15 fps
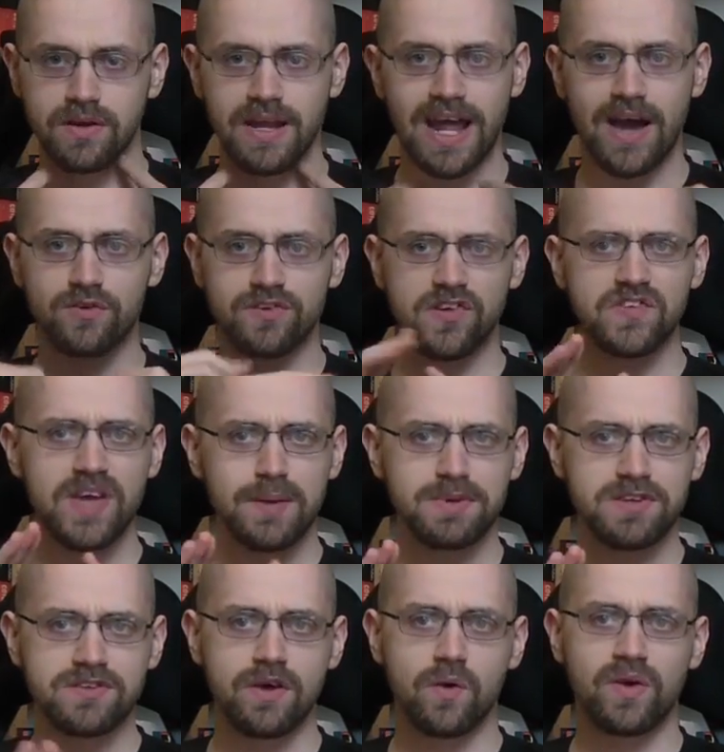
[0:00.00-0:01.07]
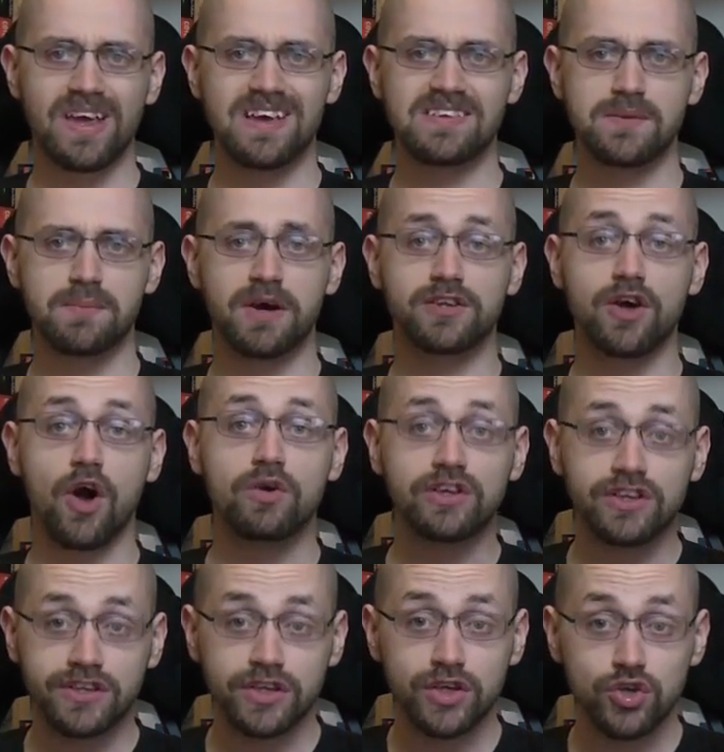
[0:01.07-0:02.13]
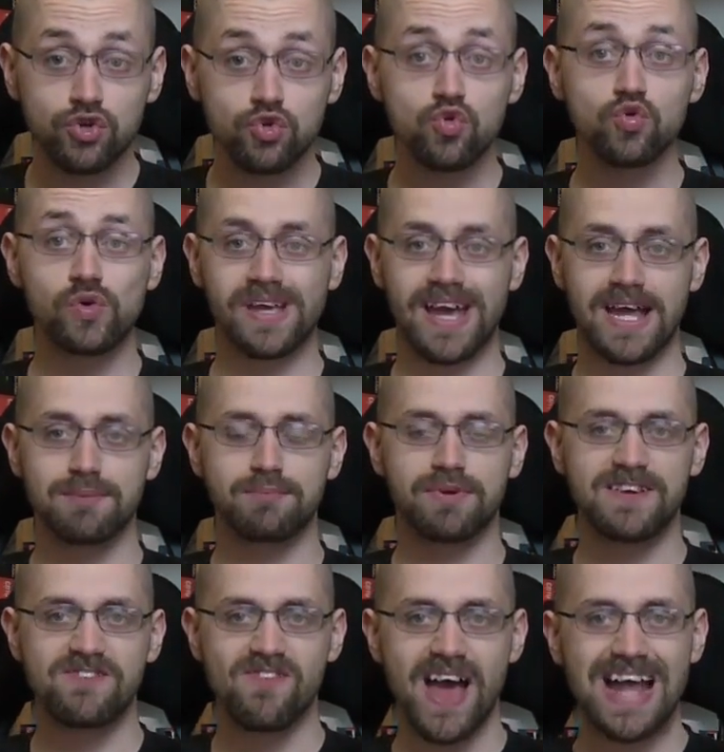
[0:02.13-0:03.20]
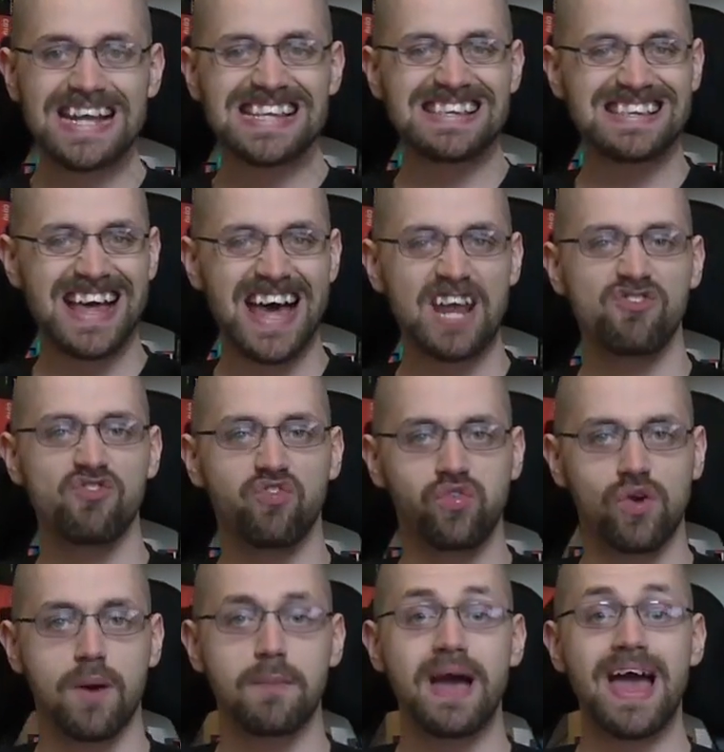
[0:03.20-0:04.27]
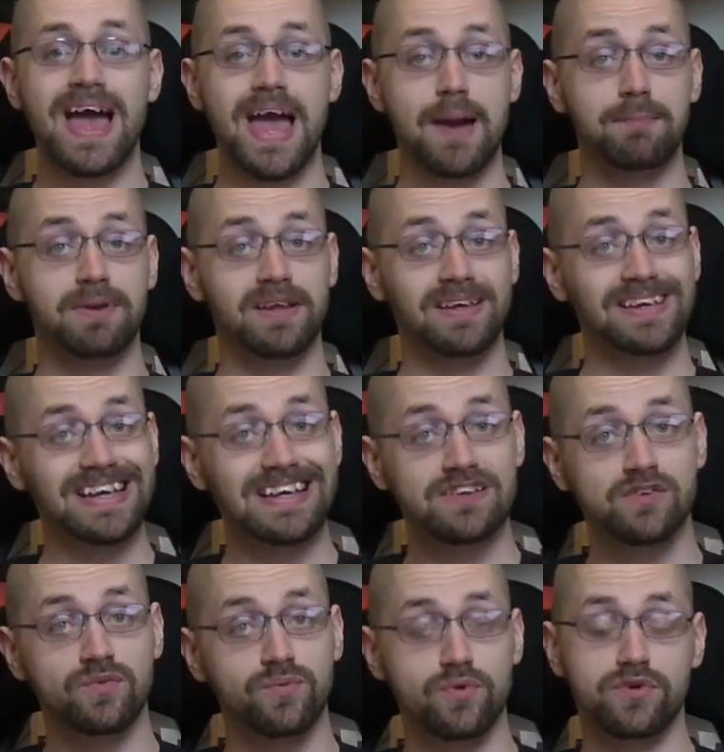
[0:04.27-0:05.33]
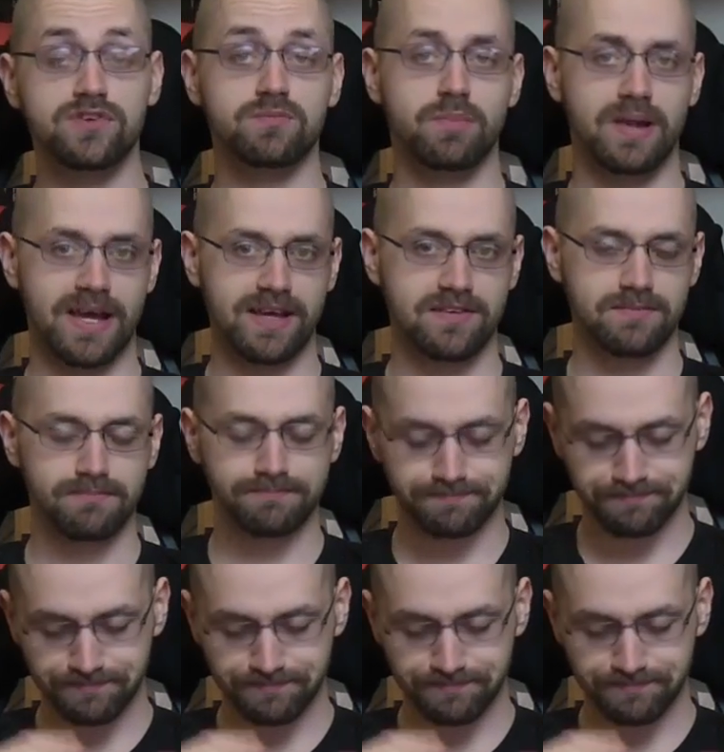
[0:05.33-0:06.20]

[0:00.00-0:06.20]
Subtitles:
Now this episode is about how you can prevent that from happening in the first place.